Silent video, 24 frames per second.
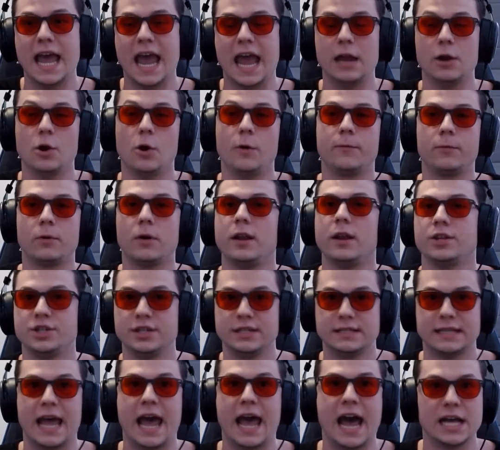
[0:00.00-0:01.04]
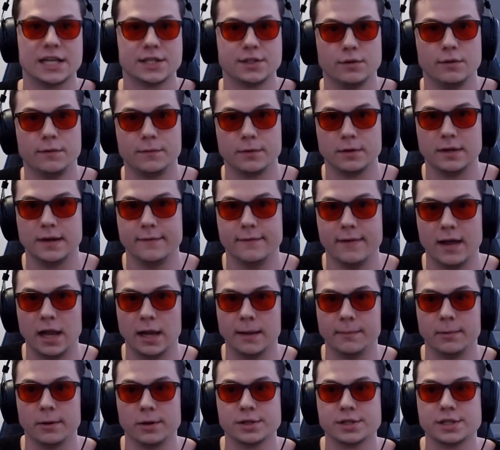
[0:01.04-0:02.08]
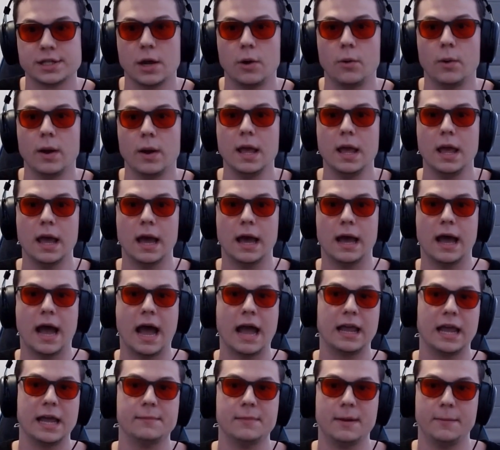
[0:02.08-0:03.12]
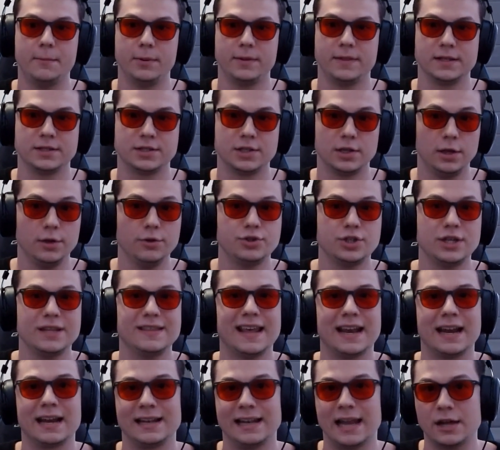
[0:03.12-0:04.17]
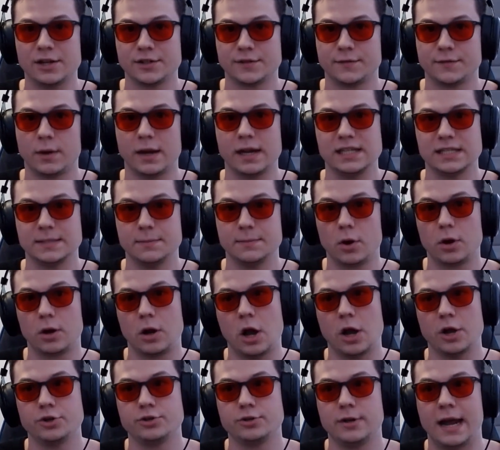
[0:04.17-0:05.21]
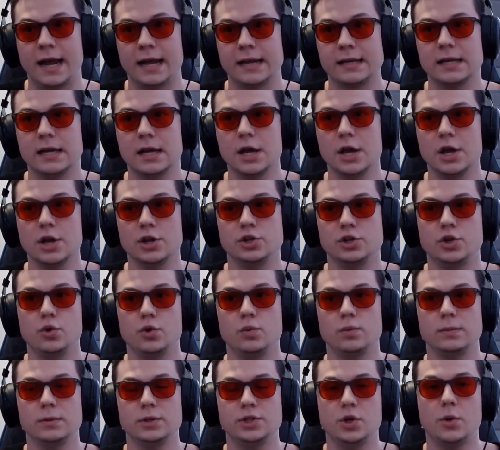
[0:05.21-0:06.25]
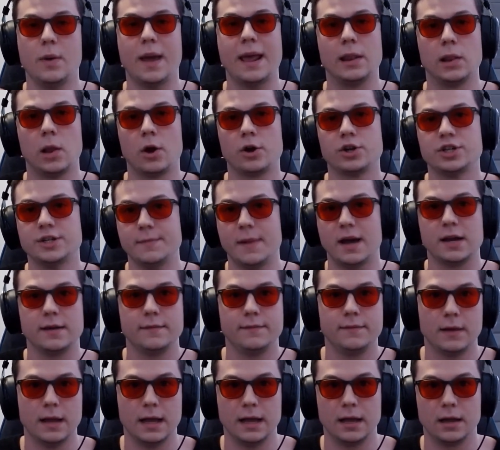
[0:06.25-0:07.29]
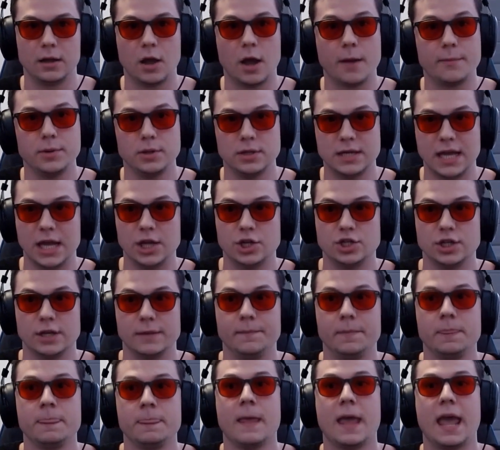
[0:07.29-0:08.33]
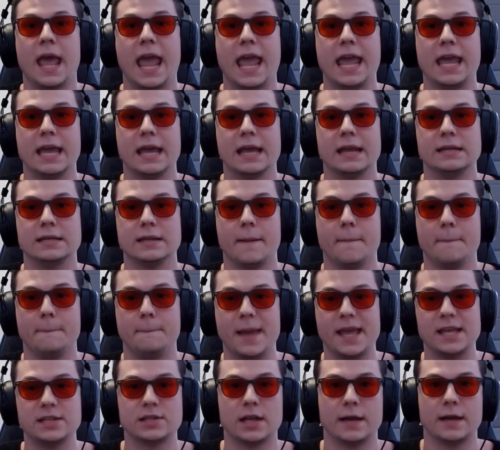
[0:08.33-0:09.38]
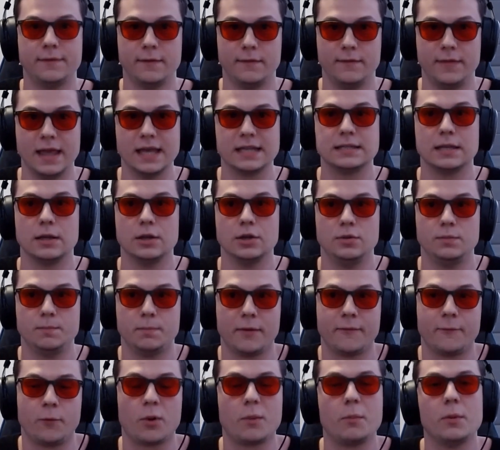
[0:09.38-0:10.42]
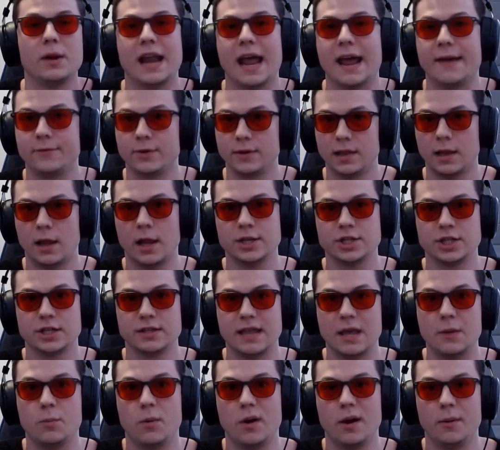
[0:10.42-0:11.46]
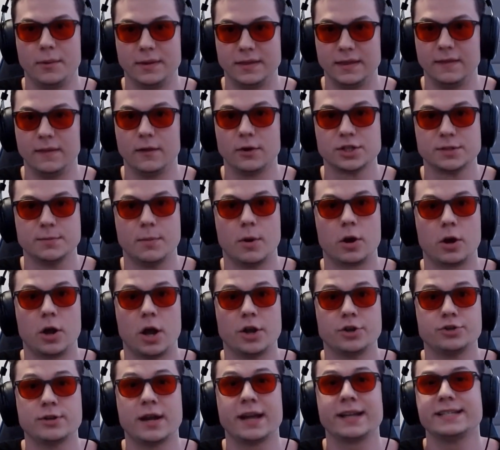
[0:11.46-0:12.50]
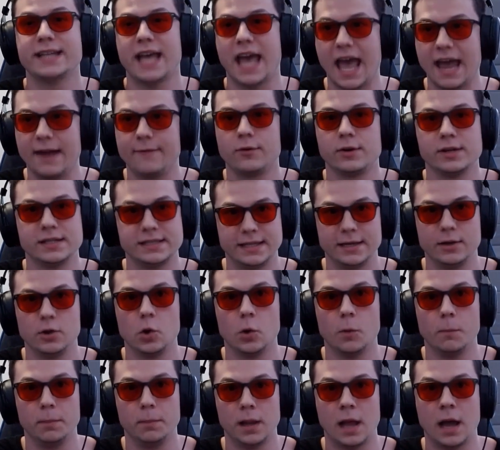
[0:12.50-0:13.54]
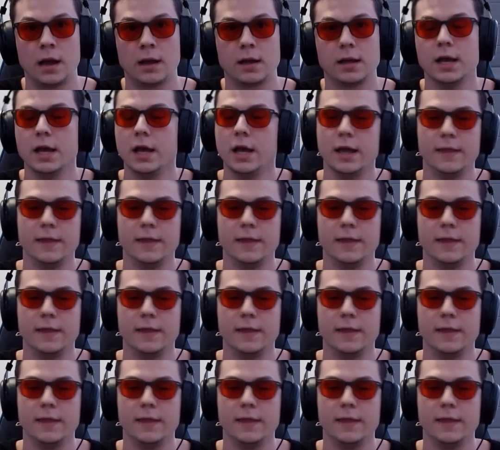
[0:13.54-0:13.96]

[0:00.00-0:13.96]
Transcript: And overall, it's just a hassle for developers. So I come up with a solution that allows for a smart contract to do a large amount of computation, and based off of this, perform whatever logic they want within their smart contract every single block.